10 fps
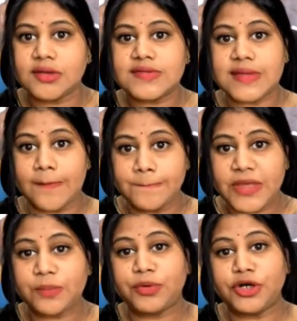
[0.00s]
Some
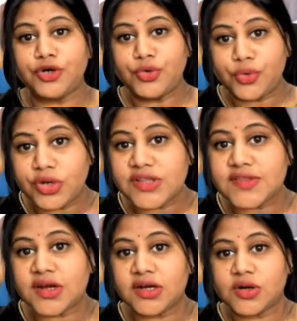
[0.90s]
people do
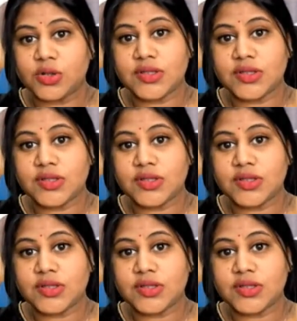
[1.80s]
insert it on